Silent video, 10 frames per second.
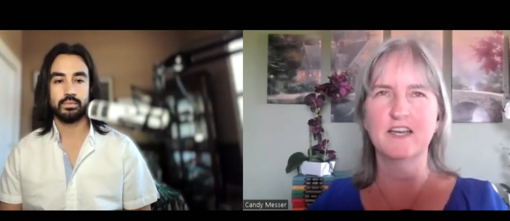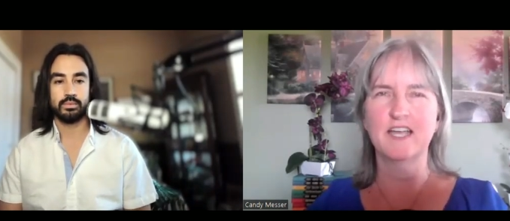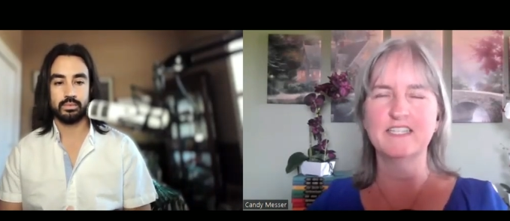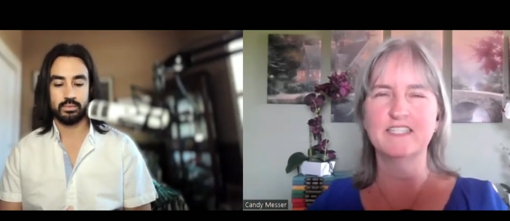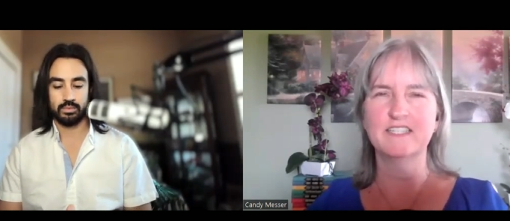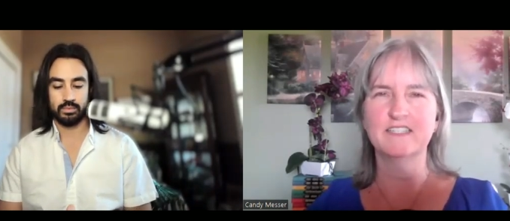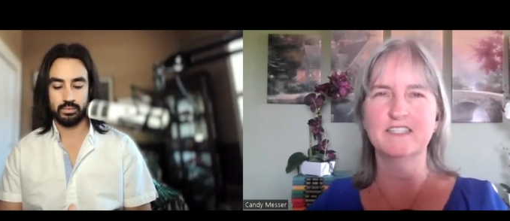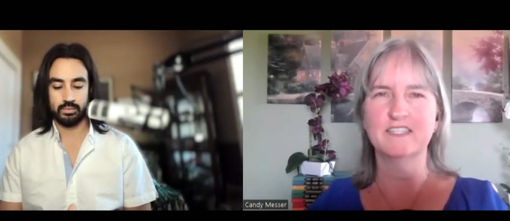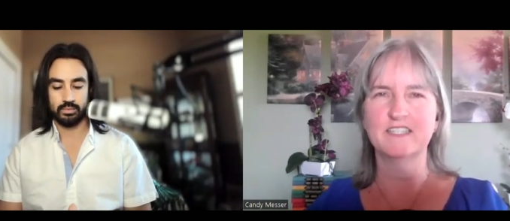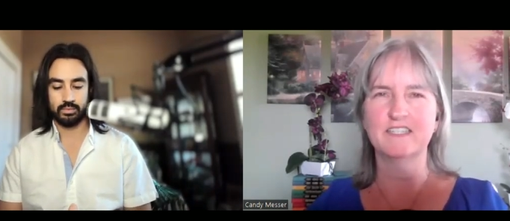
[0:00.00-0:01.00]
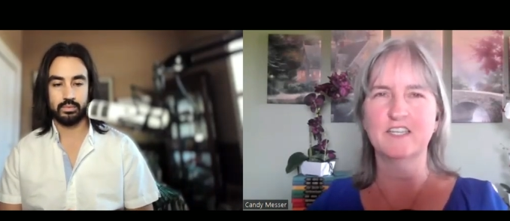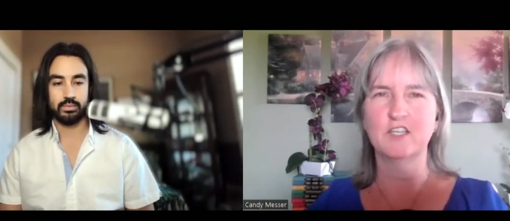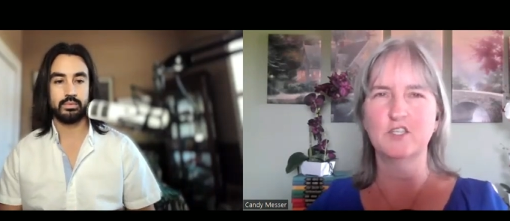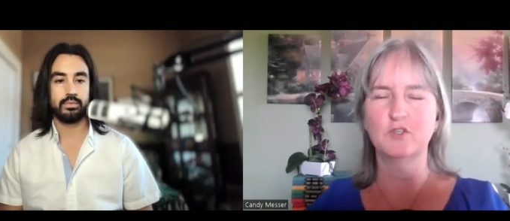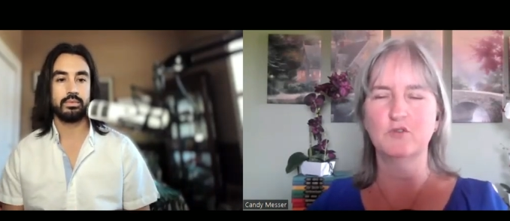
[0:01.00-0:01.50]
Speaker 1: ideally
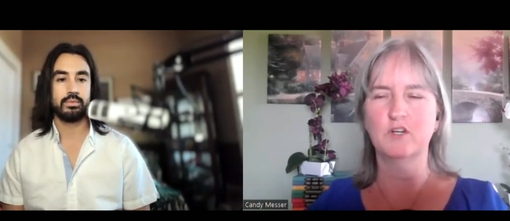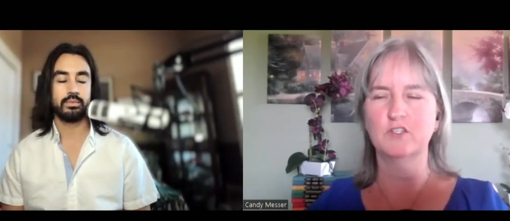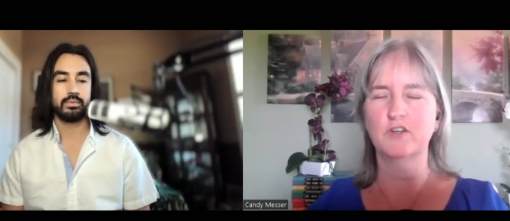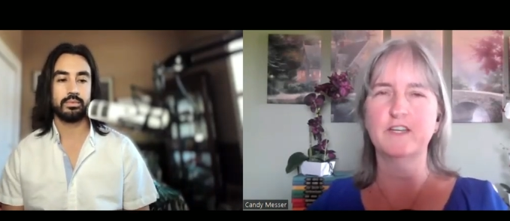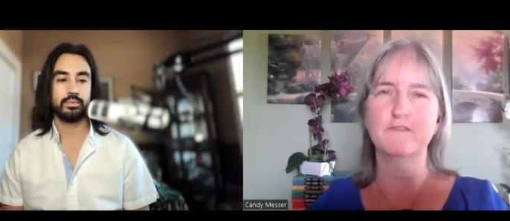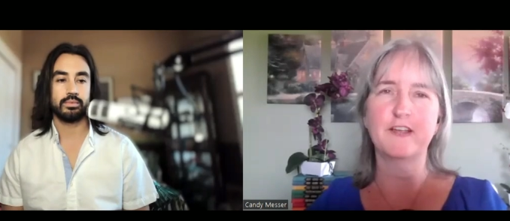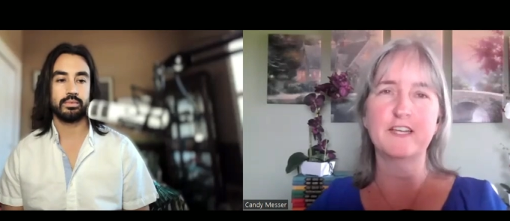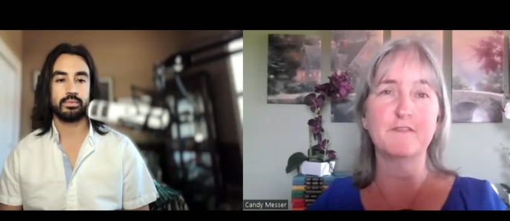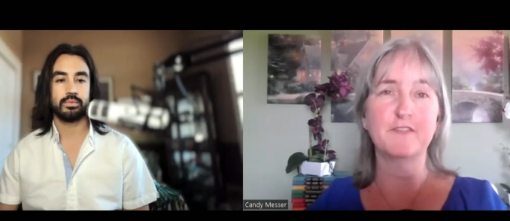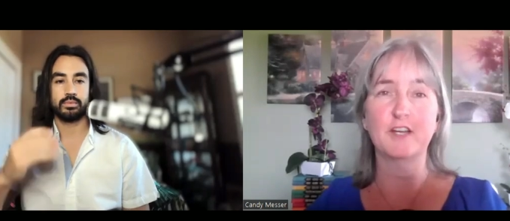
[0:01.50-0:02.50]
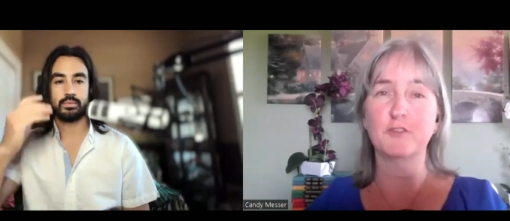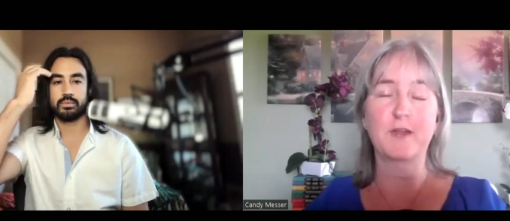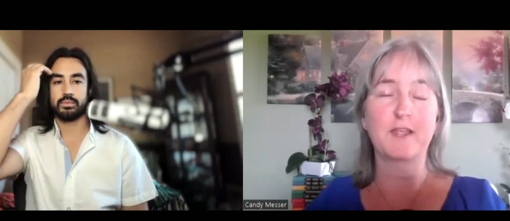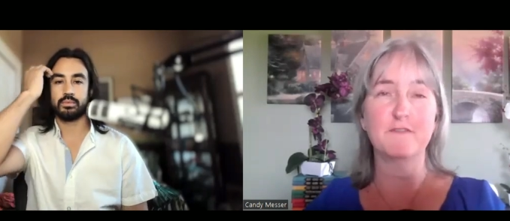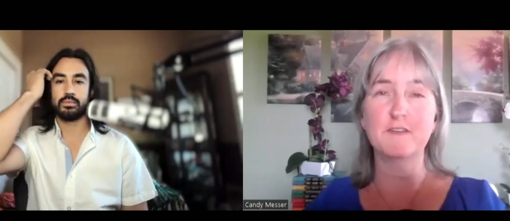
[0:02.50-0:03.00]
you are trying to find if they're the
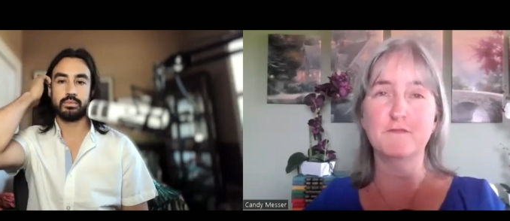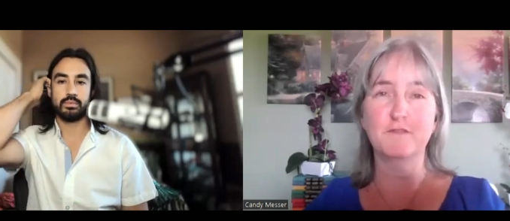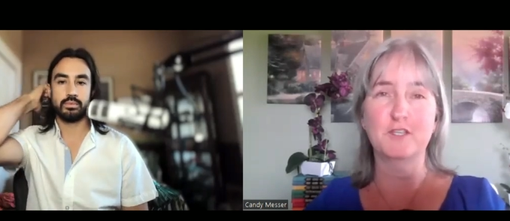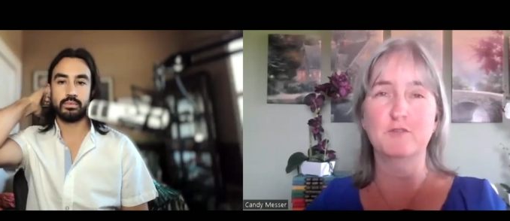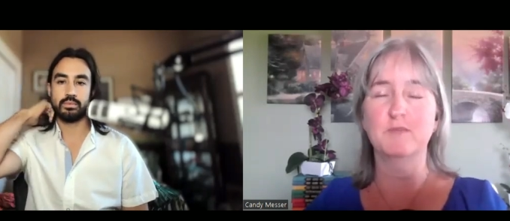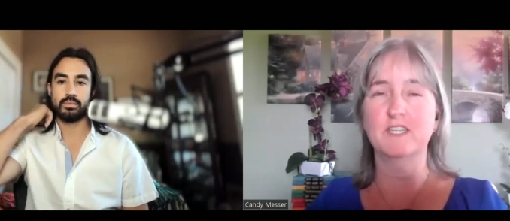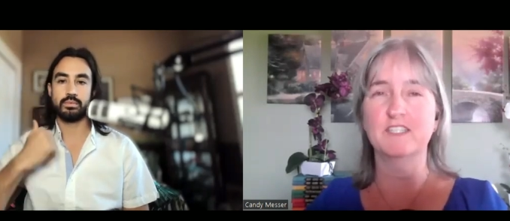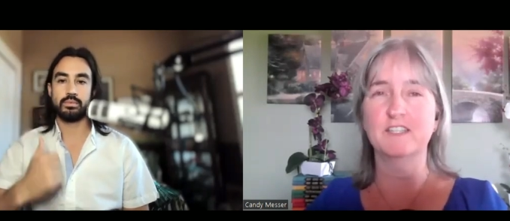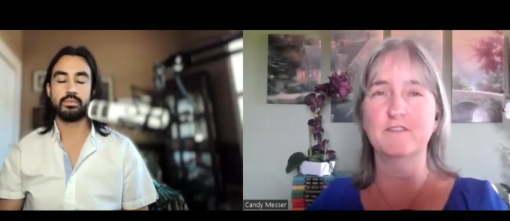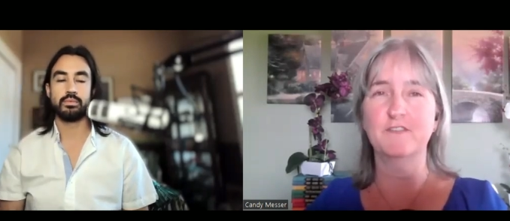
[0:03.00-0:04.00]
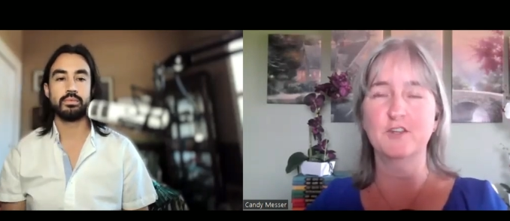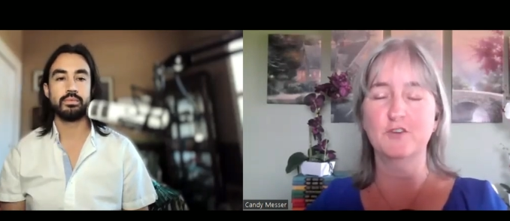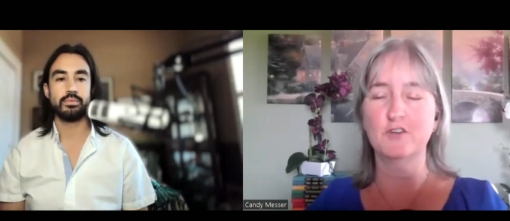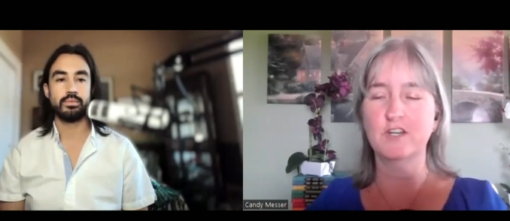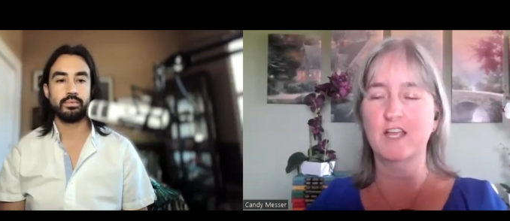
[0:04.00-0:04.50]
right fit for you, because if
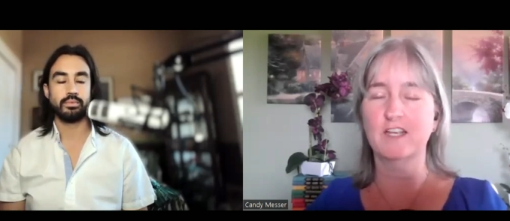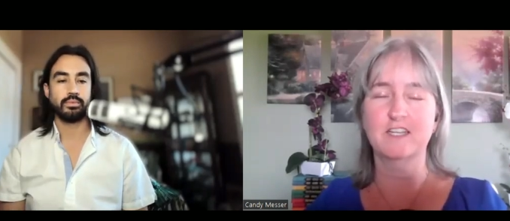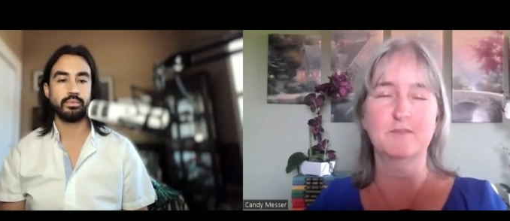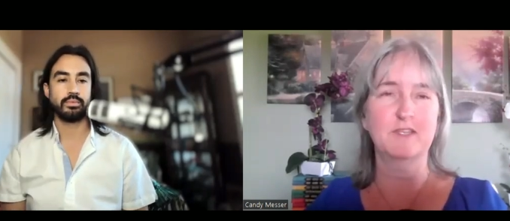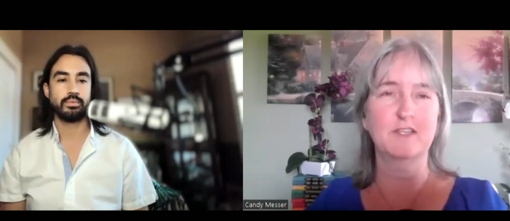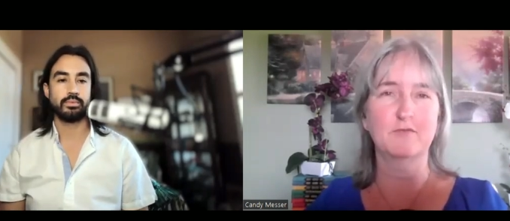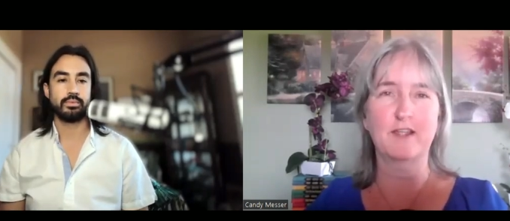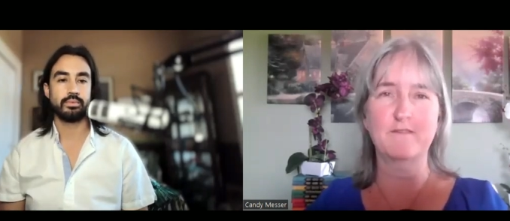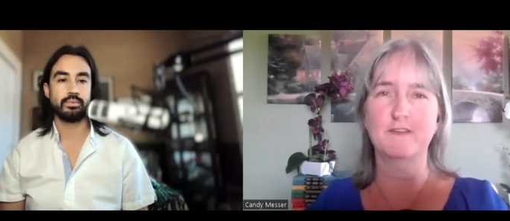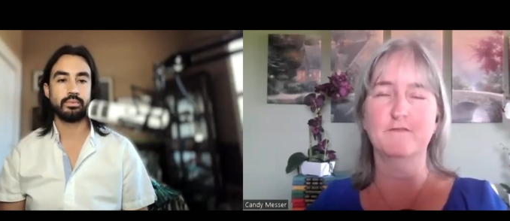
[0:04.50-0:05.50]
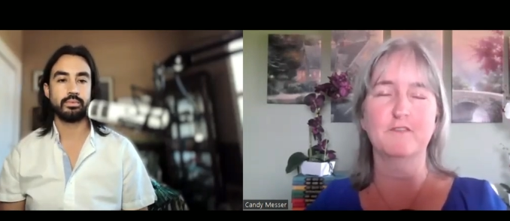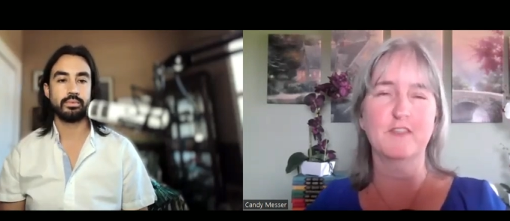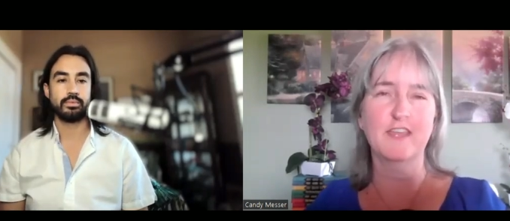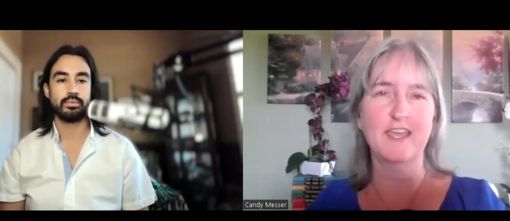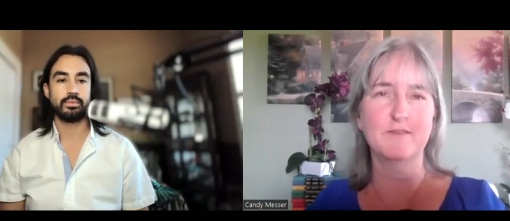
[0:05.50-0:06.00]
you're not going to be the right fit for
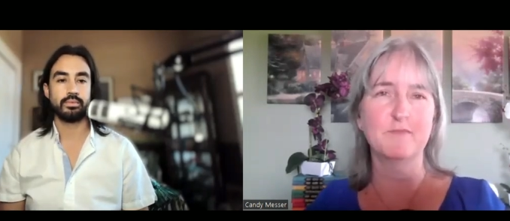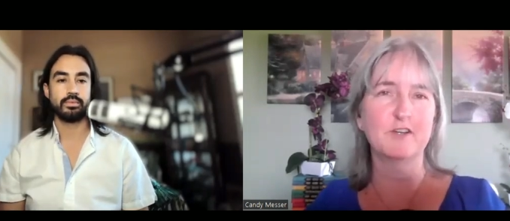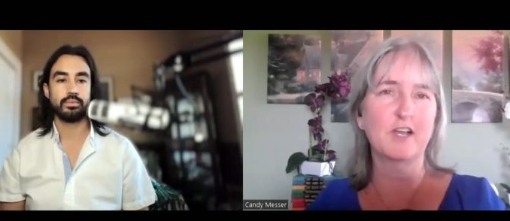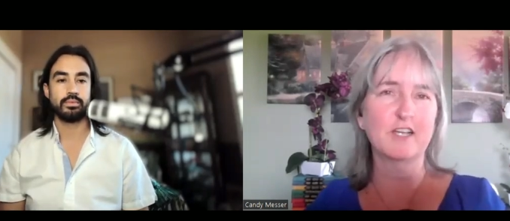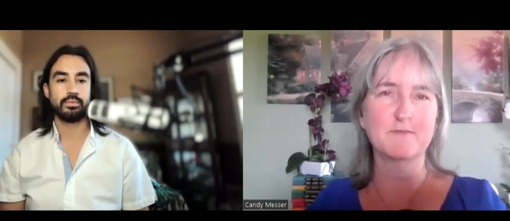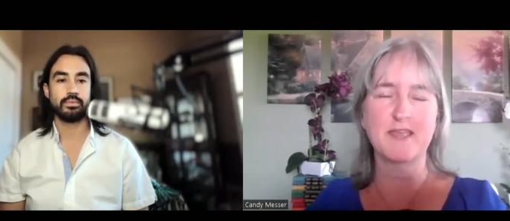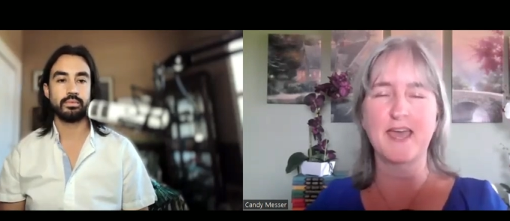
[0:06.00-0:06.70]
them, they're not going to